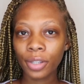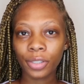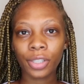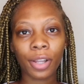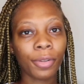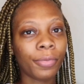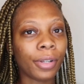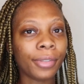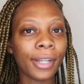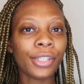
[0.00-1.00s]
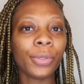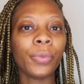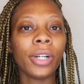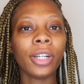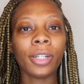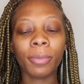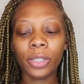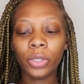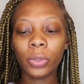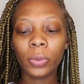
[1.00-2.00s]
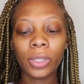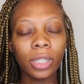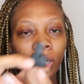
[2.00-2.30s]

So the foundation we're gonna be using